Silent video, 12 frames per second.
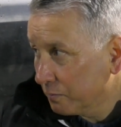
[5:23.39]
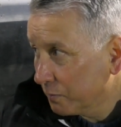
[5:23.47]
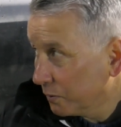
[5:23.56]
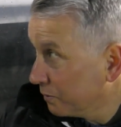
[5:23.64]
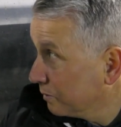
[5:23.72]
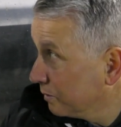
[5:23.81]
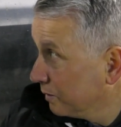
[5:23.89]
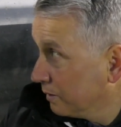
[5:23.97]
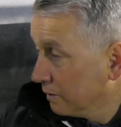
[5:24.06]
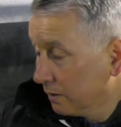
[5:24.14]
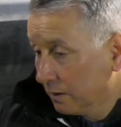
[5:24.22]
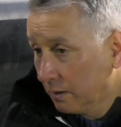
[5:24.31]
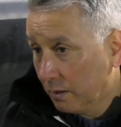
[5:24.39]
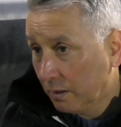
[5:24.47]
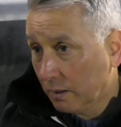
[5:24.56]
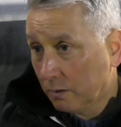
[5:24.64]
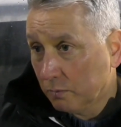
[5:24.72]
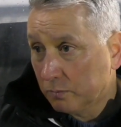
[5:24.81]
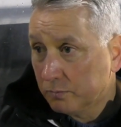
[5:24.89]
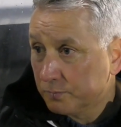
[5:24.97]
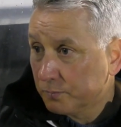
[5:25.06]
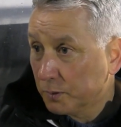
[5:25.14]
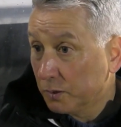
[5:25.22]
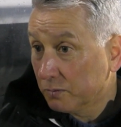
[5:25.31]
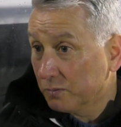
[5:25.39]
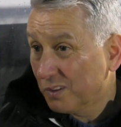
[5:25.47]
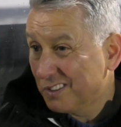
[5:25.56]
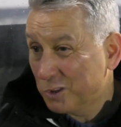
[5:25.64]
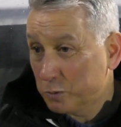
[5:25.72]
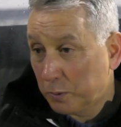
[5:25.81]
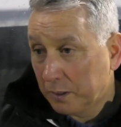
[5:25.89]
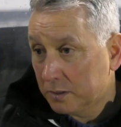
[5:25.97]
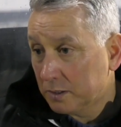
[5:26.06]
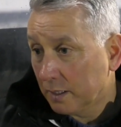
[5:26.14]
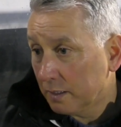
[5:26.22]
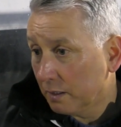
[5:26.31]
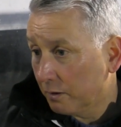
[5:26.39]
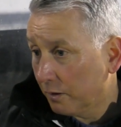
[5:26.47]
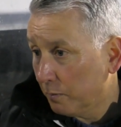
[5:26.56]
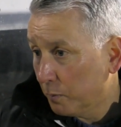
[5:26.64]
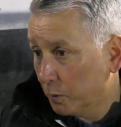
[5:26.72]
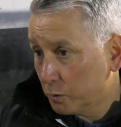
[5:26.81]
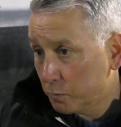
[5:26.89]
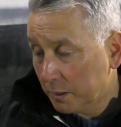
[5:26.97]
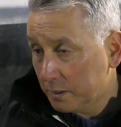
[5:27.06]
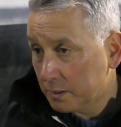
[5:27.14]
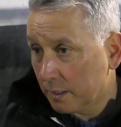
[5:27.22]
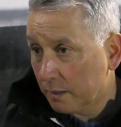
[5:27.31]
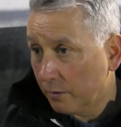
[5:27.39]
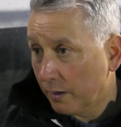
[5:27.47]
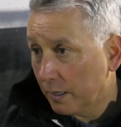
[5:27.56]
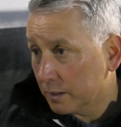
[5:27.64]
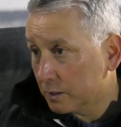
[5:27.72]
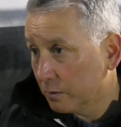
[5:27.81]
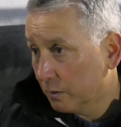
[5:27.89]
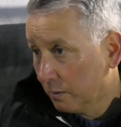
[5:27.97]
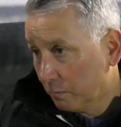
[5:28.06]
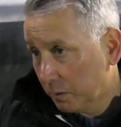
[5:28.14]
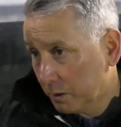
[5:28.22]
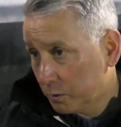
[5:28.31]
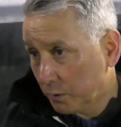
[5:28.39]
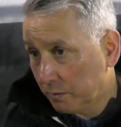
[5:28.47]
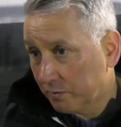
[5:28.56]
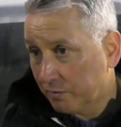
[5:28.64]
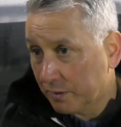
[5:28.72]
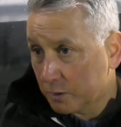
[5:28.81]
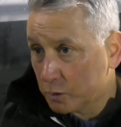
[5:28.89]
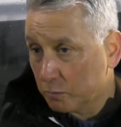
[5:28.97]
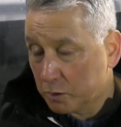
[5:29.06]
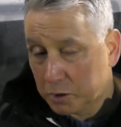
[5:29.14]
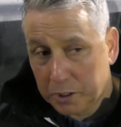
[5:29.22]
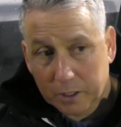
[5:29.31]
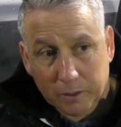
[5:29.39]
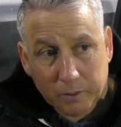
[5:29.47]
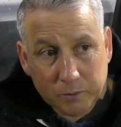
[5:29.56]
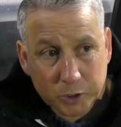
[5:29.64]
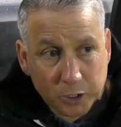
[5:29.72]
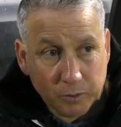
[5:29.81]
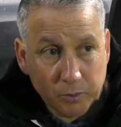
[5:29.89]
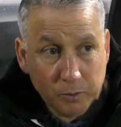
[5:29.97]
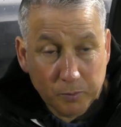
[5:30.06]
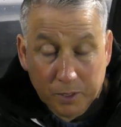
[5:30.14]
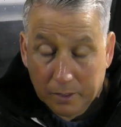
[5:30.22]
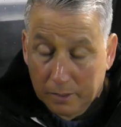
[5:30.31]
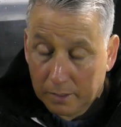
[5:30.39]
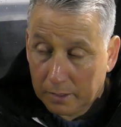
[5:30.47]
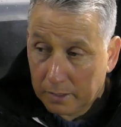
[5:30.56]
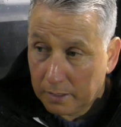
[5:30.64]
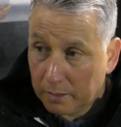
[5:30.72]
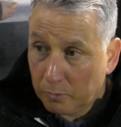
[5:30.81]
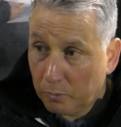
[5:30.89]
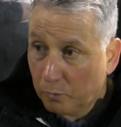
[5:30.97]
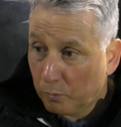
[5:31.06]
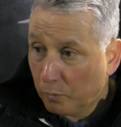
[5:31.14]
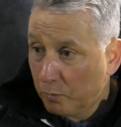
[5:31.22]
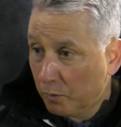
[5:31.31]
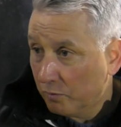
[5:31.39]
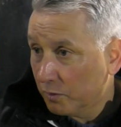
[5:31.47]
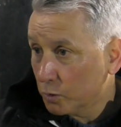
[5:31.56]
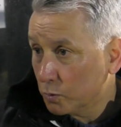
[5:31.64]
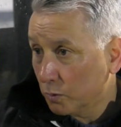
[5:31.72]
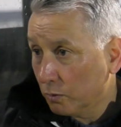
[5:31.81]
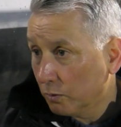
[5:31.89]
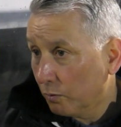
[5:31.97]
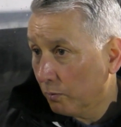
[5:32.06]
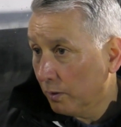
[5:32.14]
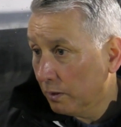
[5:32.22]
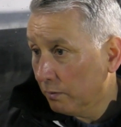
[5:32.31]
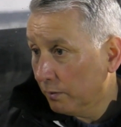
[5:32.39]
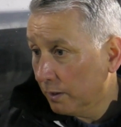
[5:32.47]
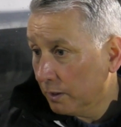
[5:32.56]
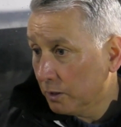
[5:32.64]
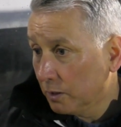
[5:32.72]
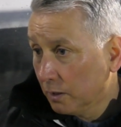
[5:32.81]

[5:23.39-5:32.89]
Just, just, you know, but just pleased to get the three points, pleased to get the reaction, pleased we give the fans something to cheer up to go, and uh, we move on to another really, really